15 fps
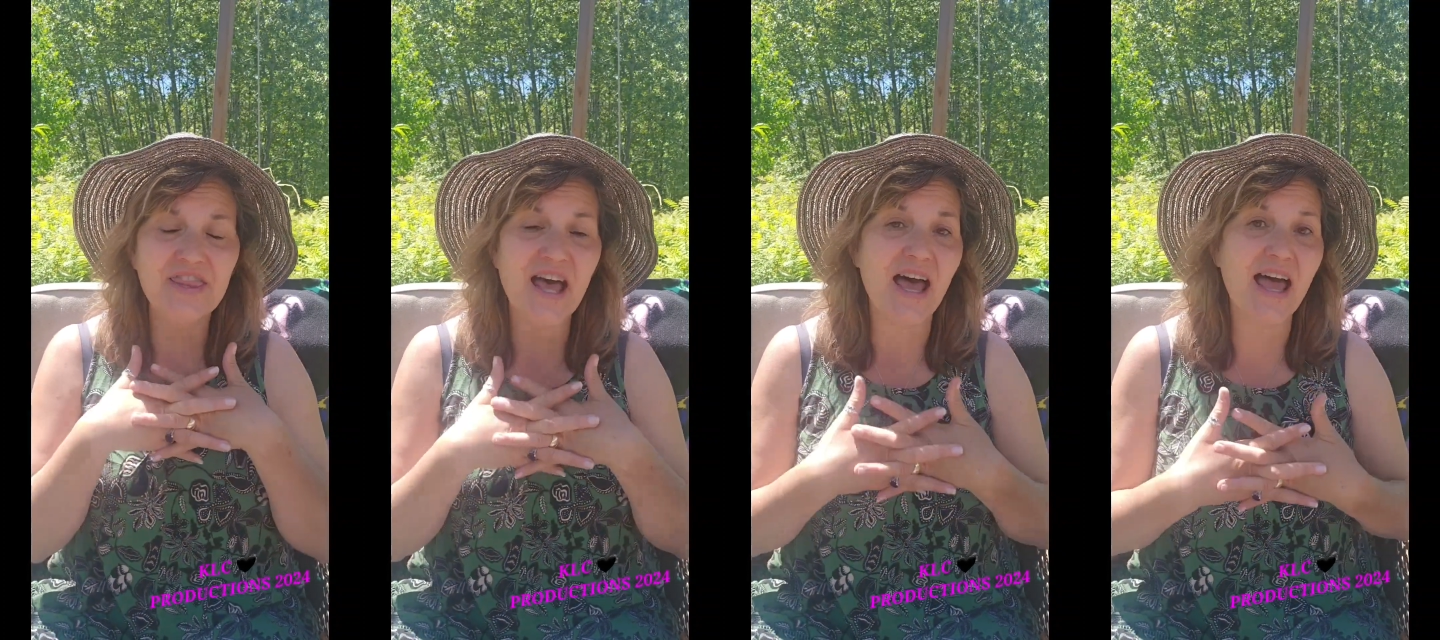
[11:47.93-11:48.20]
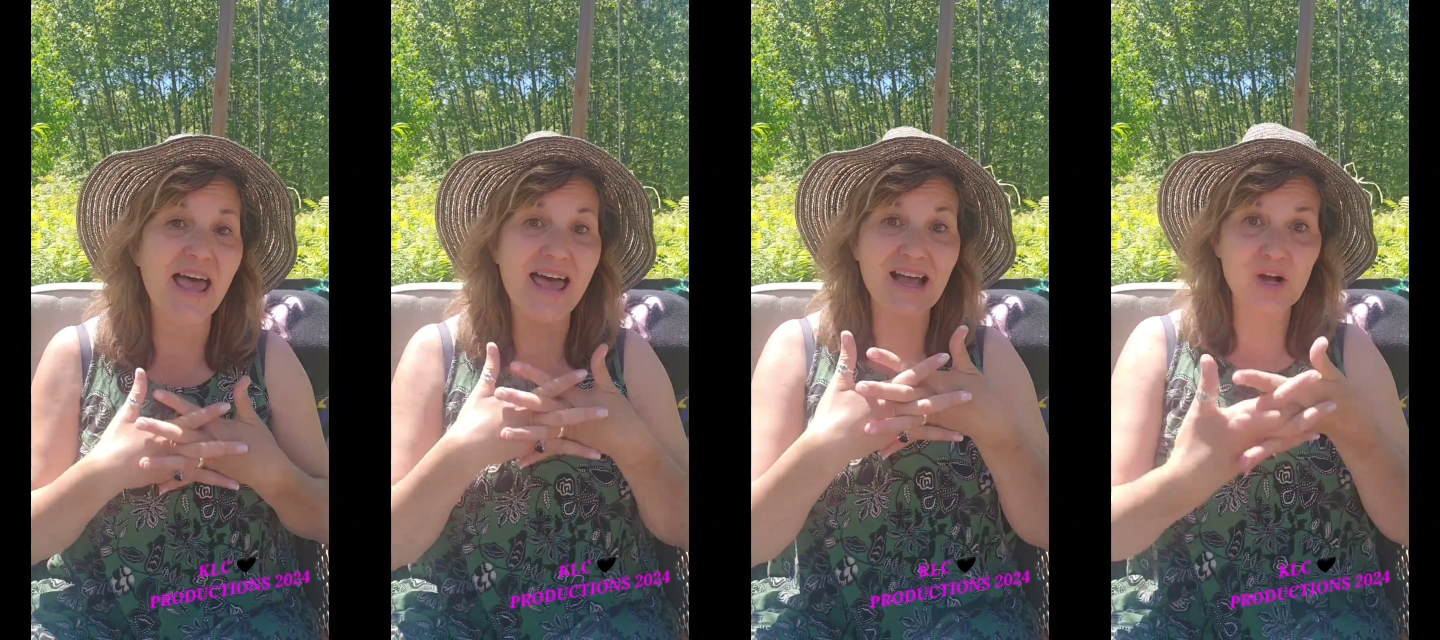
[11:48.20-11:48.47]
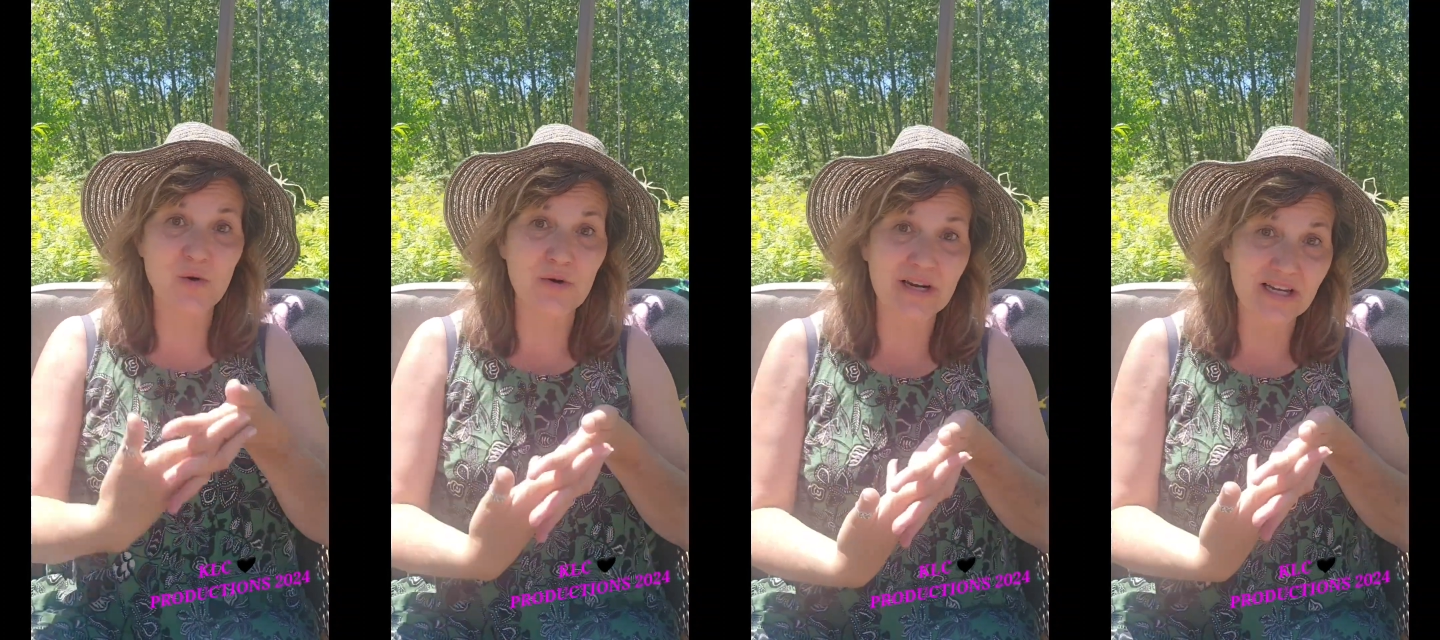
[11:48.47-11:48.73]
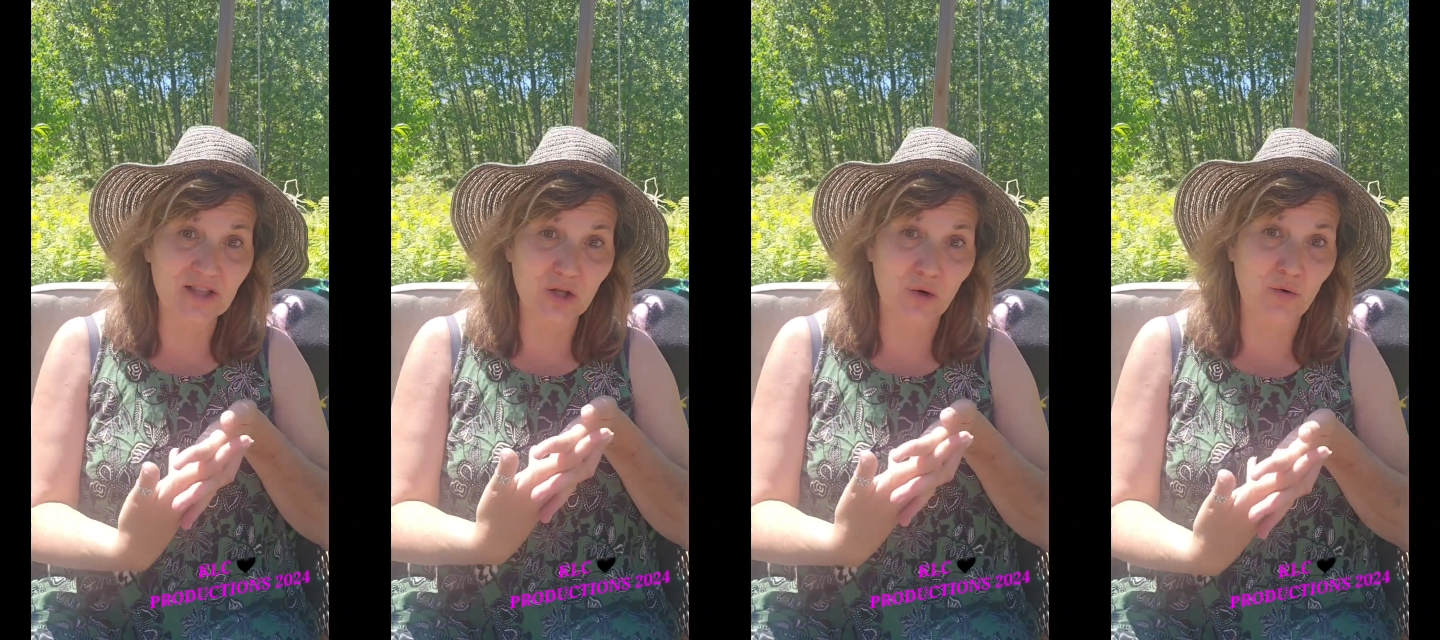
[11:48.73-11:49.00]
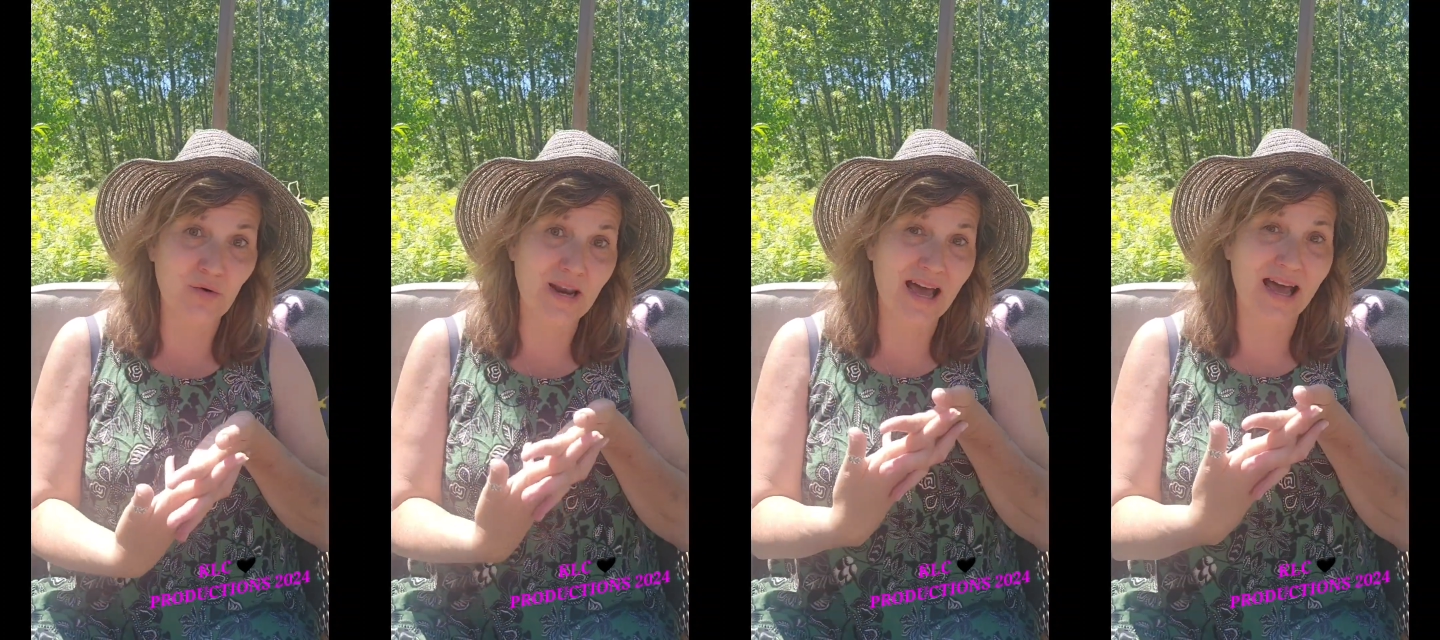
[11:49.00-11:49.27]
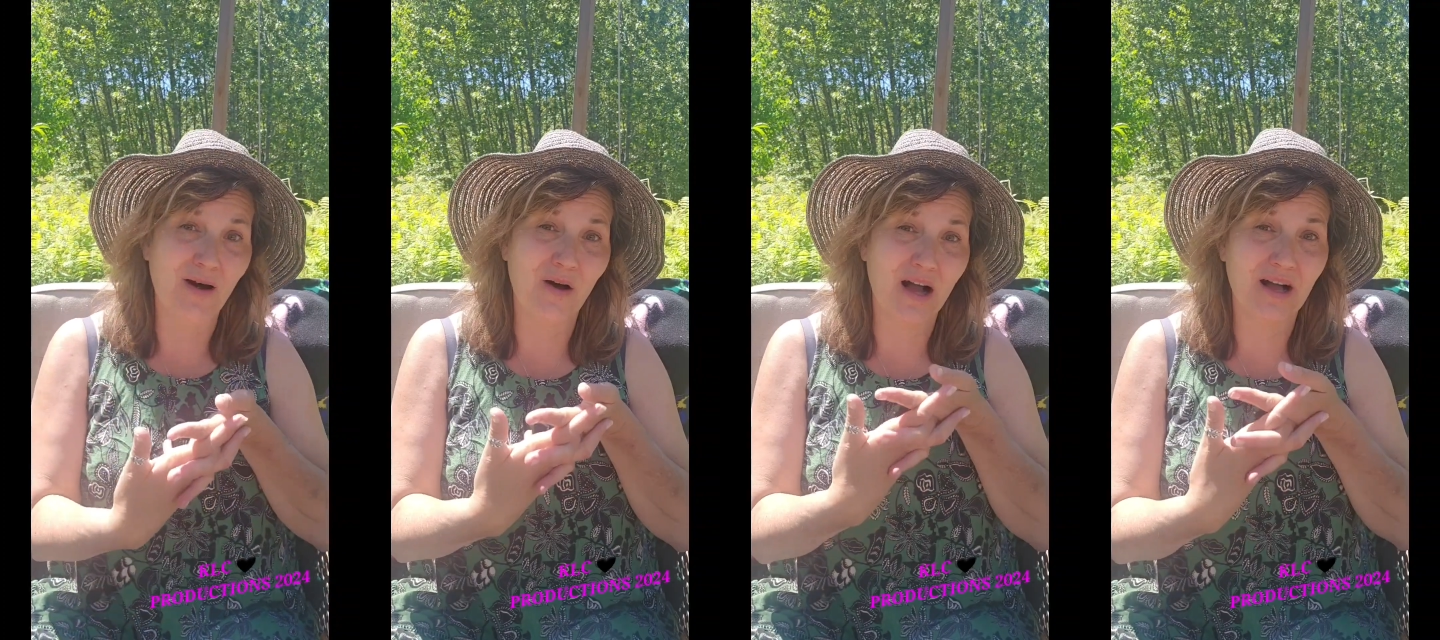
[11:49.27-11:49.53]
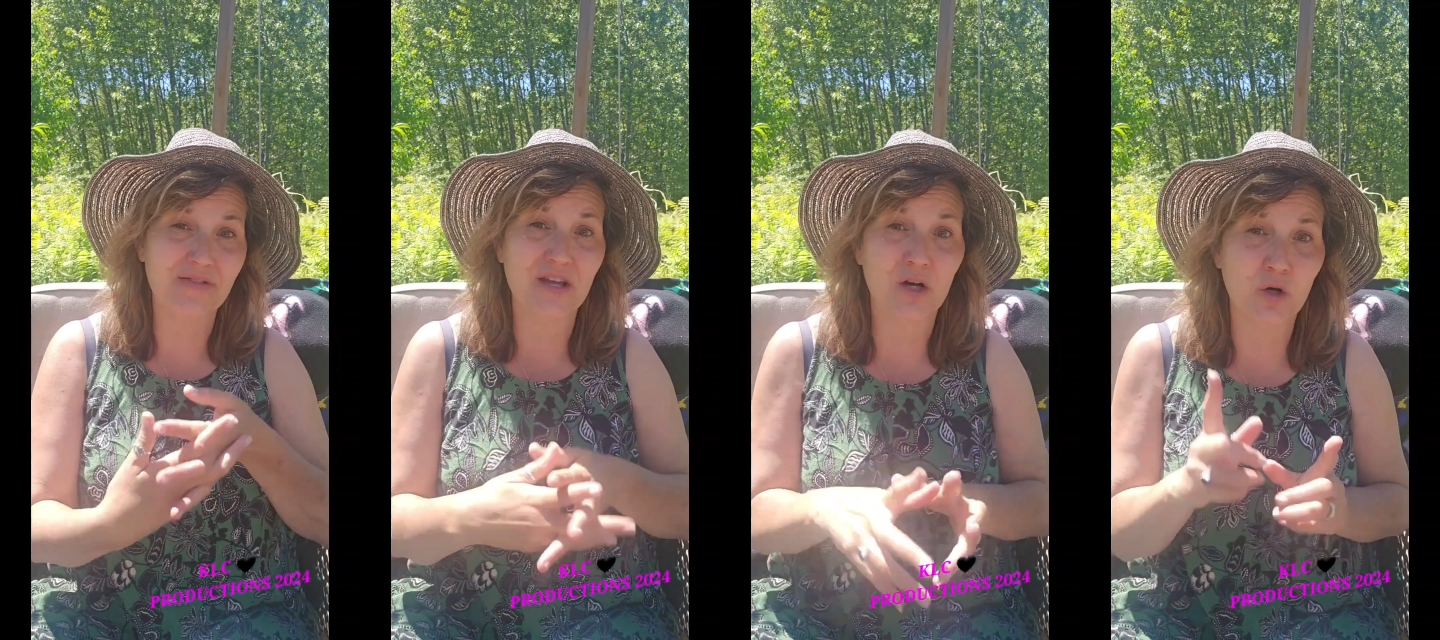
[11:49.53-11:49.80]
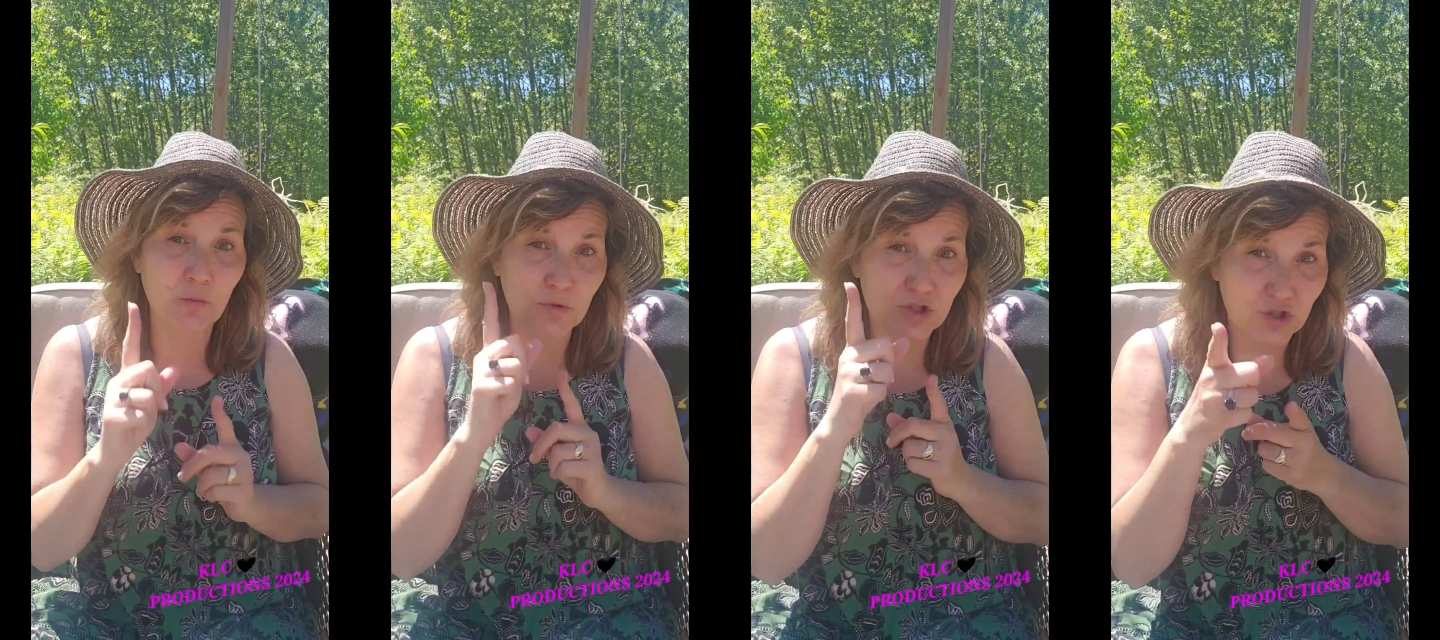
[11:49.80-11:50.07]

that equity loan out on their home,